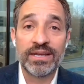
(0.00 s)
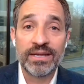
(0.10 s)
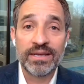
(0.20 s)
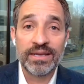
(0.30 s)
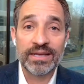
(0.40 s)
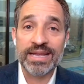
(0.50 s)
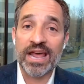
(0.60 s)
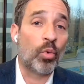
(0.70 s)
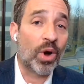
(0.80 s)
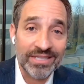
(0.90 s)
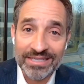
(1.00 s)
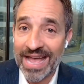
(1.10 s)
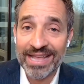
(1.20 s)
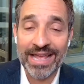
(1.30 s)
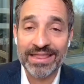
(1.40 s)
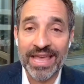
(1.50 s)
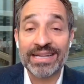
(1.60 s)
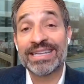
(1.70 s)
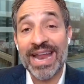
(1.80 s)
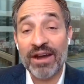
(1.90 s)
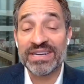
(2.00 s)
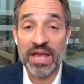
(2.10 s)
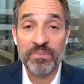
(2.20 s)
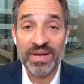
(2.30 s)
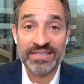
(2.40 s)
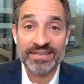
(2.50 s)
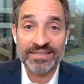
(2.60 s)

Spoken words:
is not a once-a-decade thing, it's an everyday business.